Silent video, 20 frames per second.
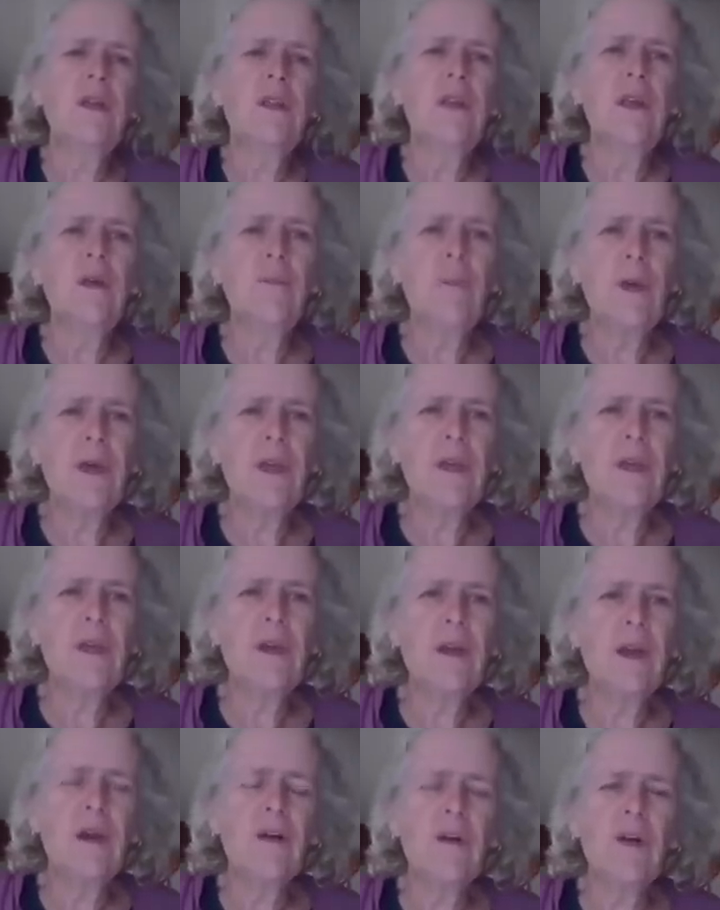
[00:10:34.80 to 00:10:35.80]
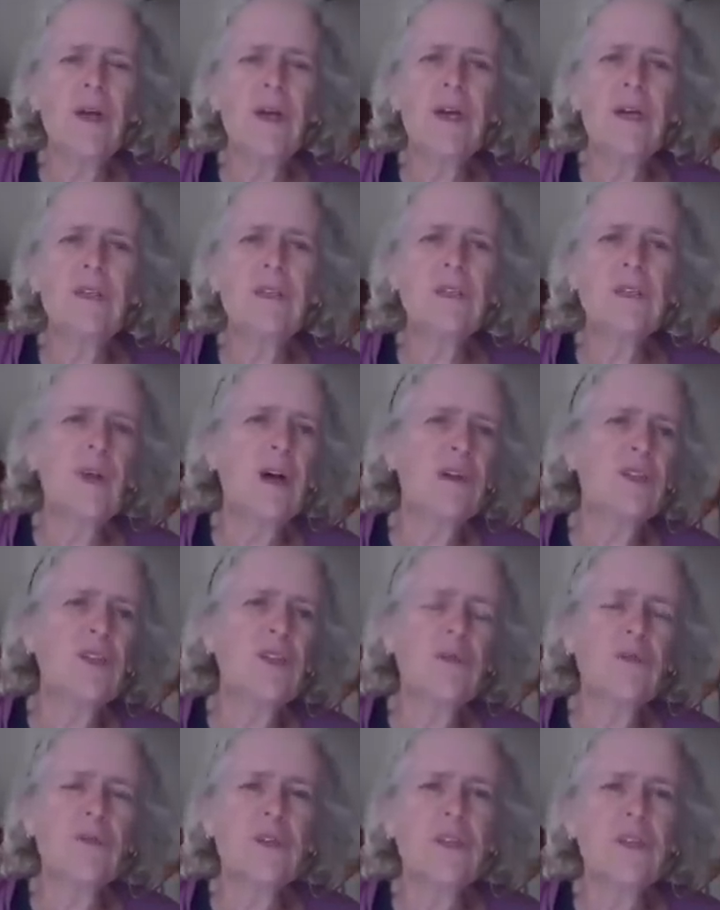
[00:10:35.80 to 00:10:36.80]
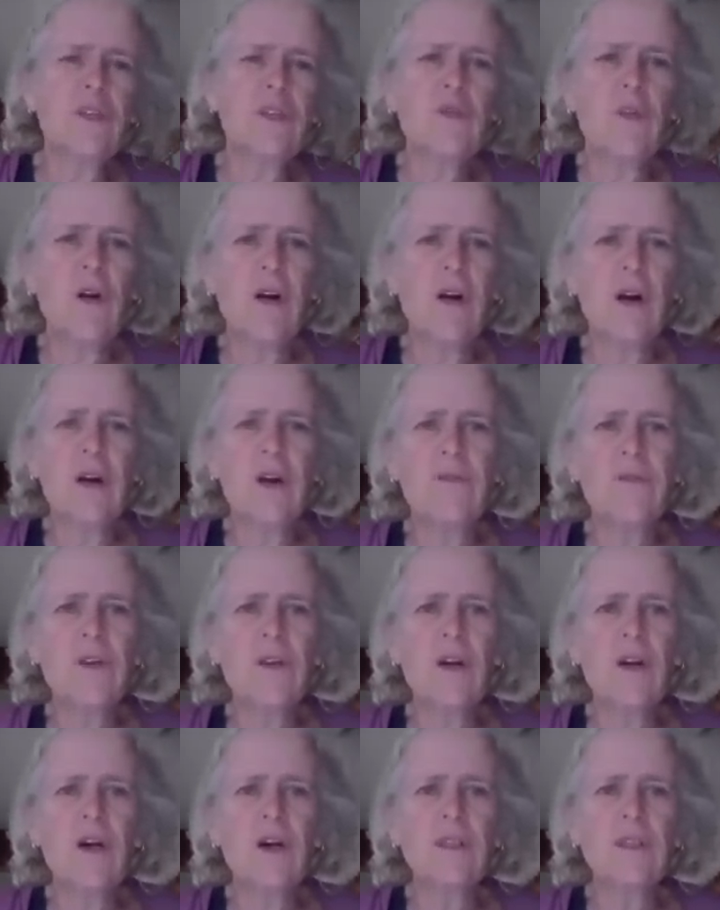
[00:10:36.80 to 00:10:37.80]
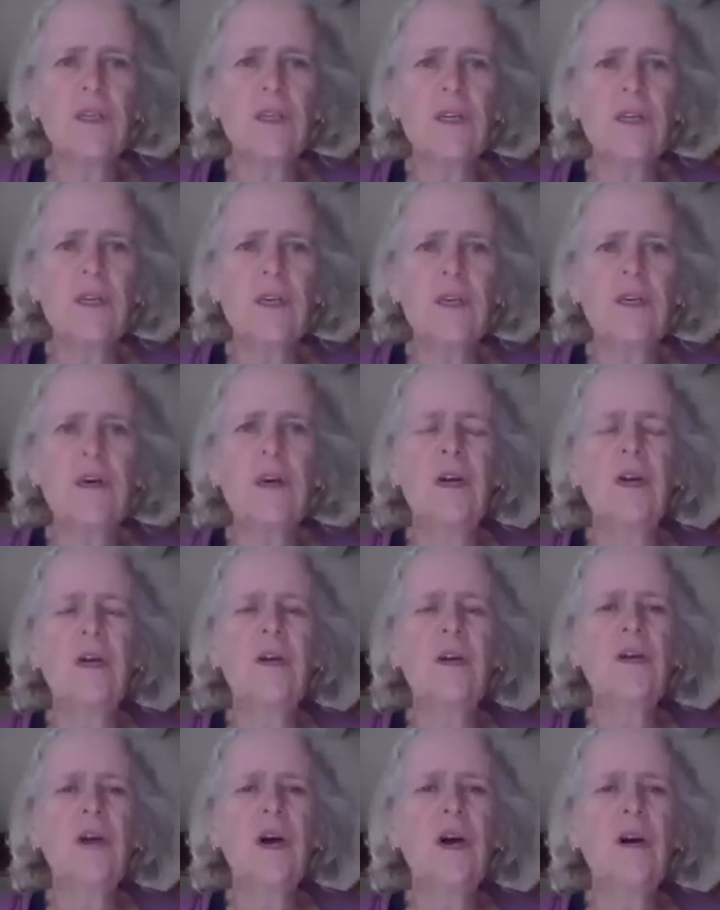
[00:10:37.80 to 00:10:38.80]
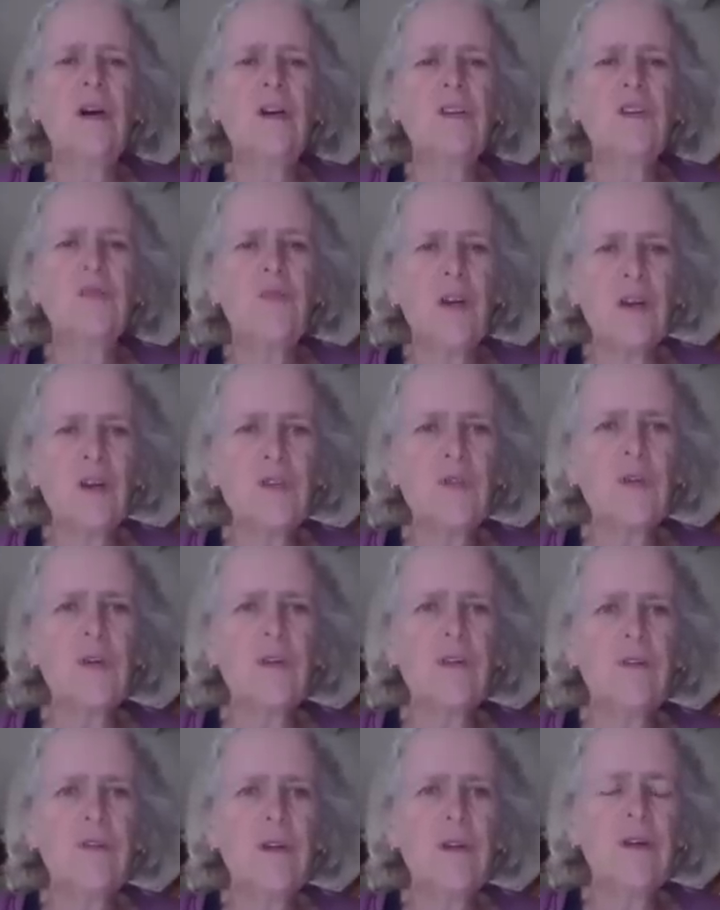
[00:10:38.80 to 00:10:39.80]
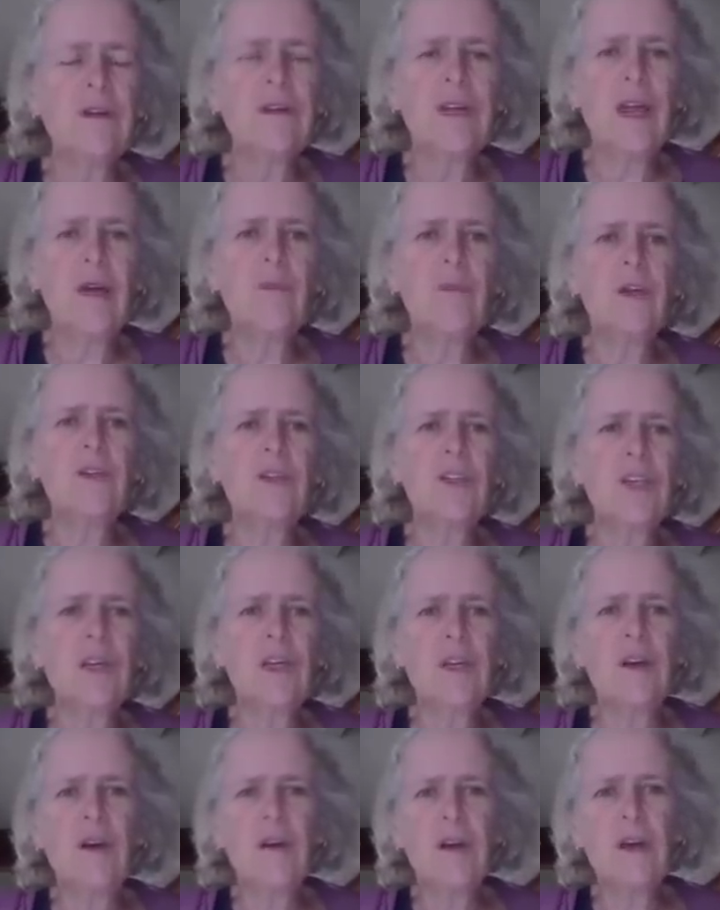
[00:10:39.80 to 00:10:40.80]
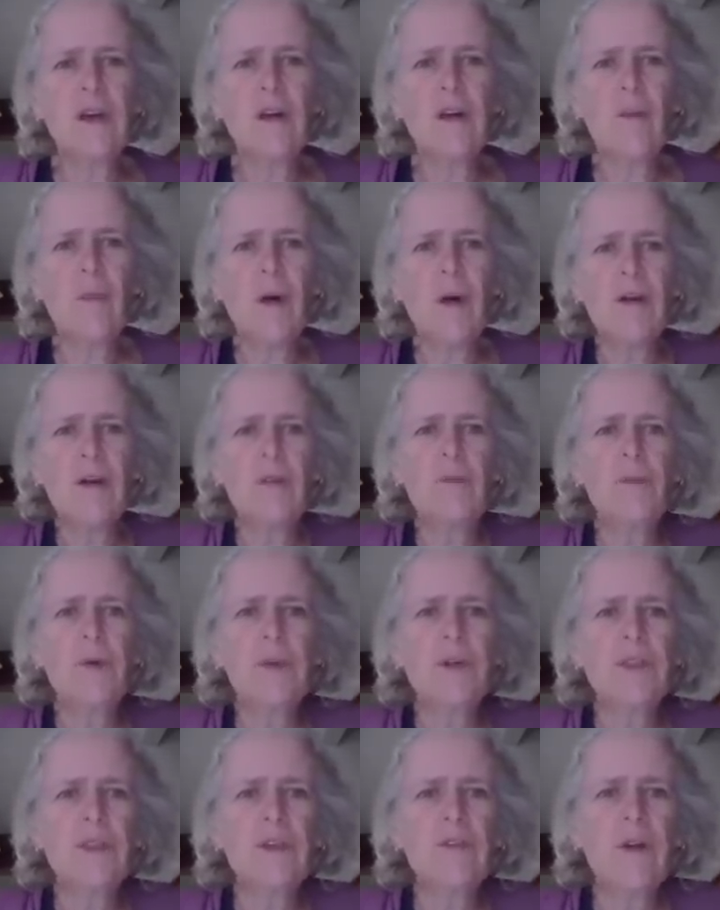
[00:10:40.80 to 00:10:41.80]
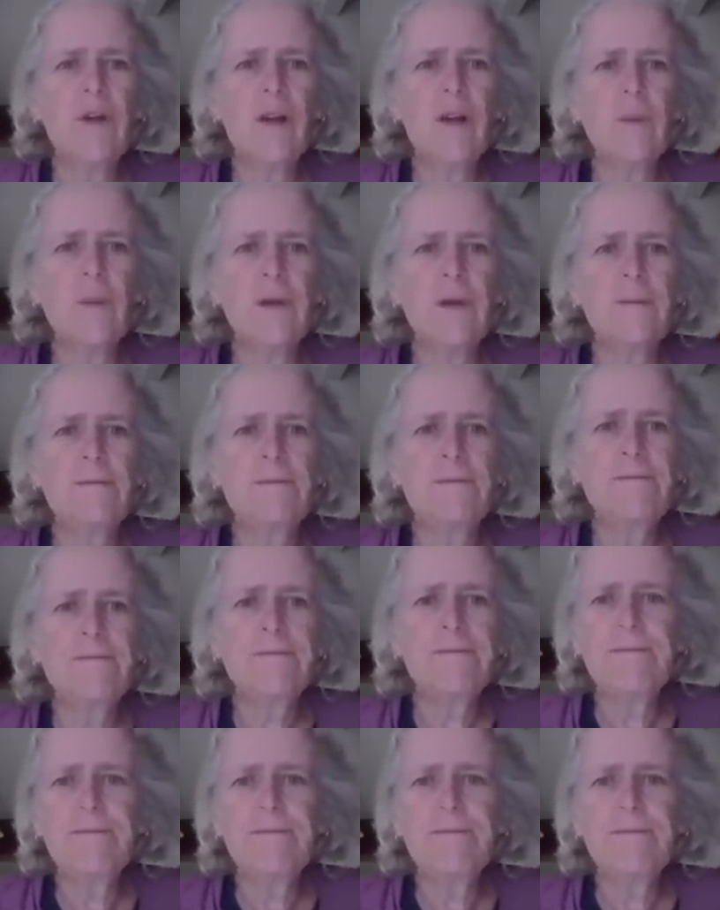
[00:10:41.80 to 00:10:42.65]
in the immediate area. It's not generally strong enough to cause any uh, structural damage in a, in a modern built environment?